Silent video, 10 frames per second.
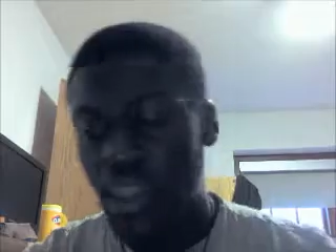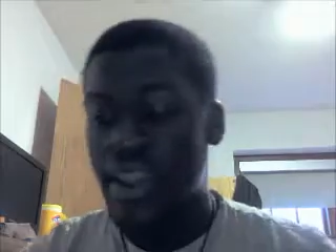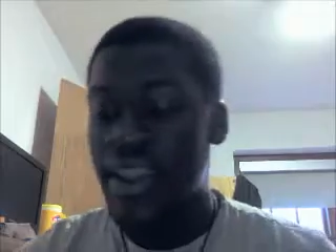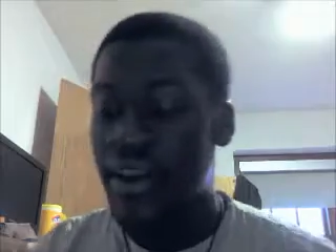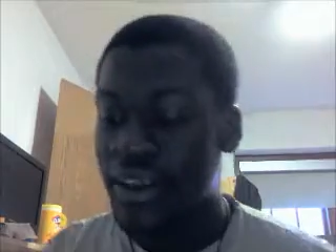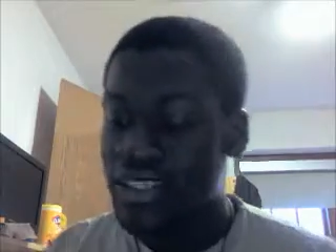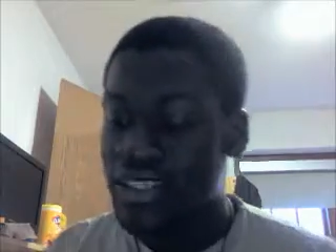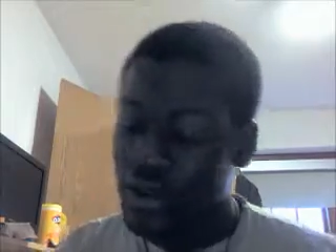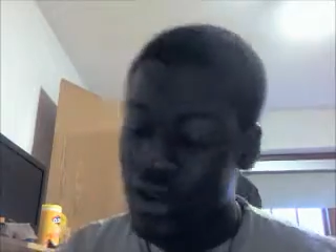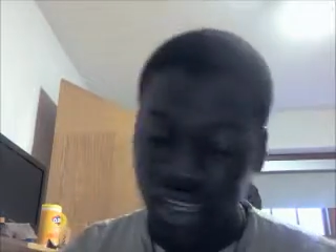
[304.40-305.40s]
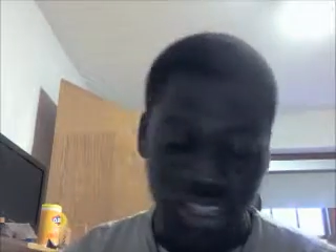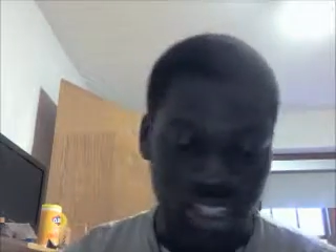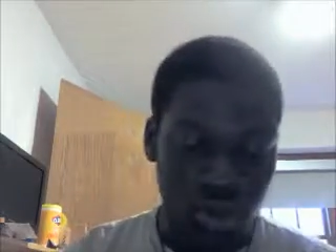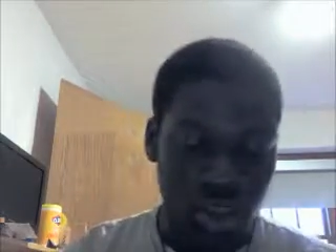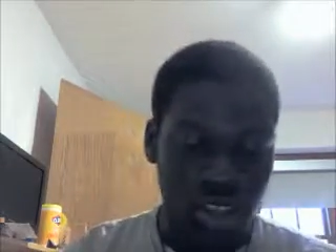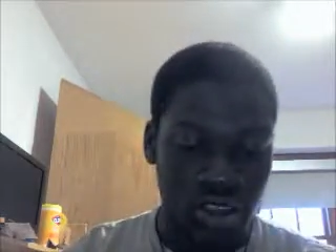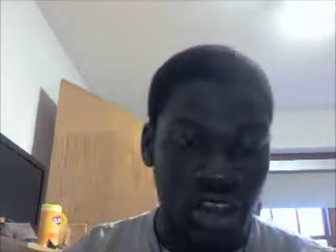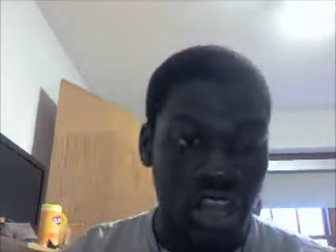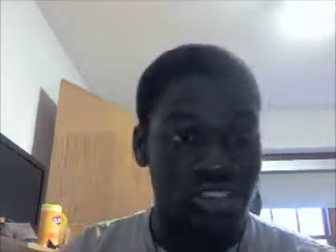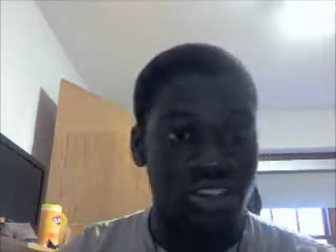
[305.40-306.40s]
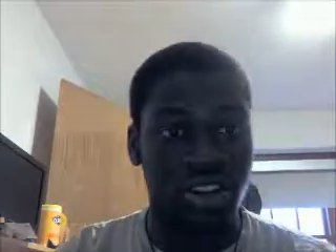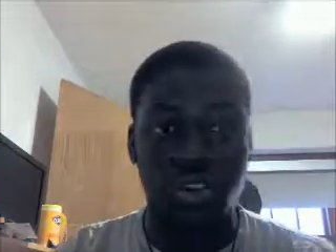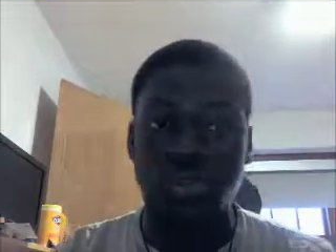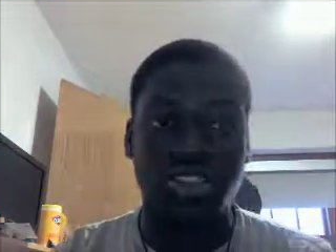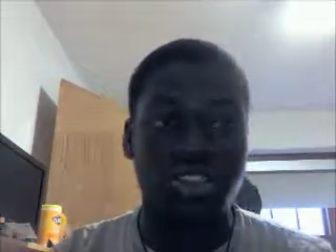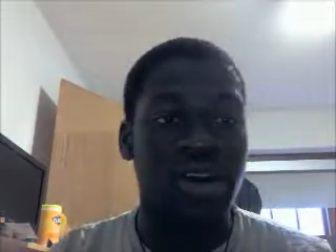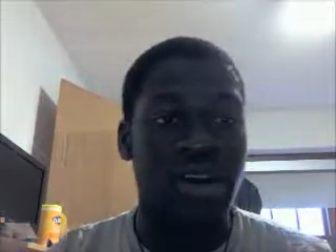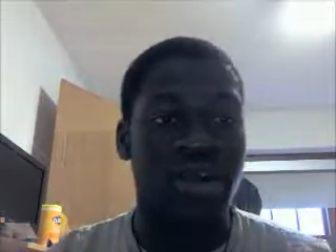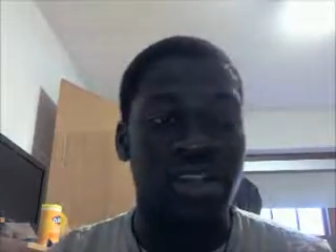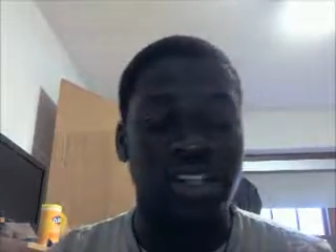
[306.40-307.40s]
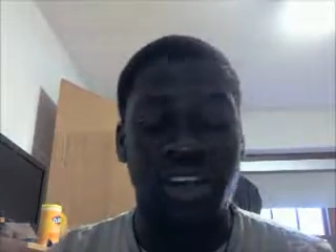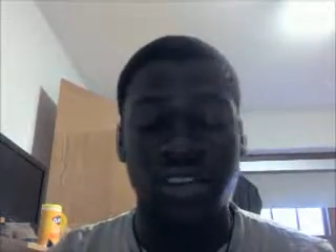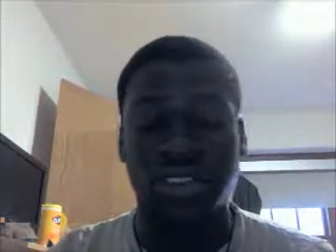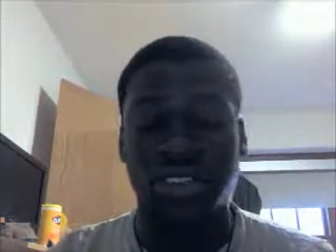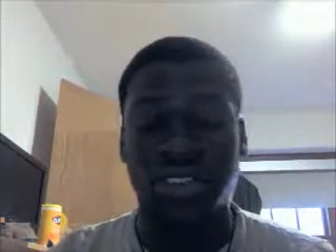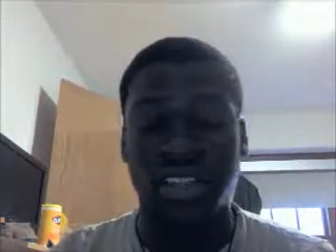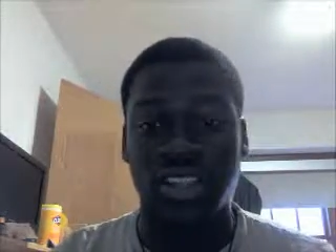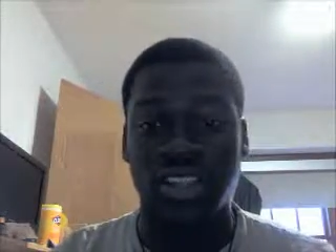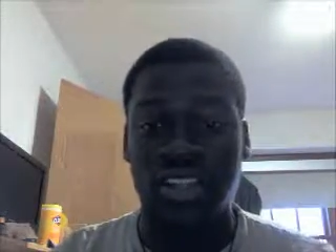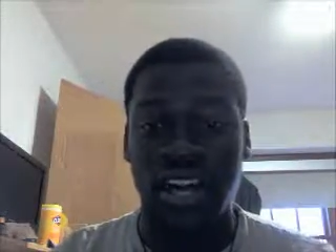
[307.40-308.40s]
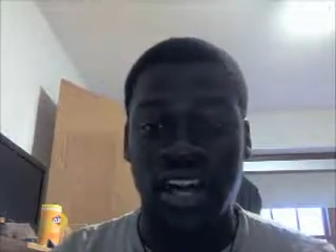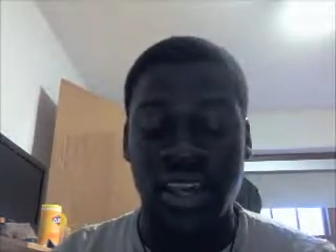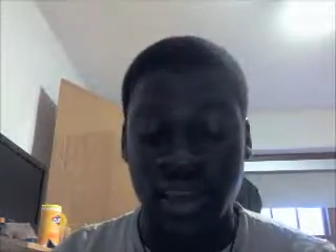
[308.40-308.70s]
Now, here's the craziest one, and you guys are going to lose your mind when I tell you to sit this guy.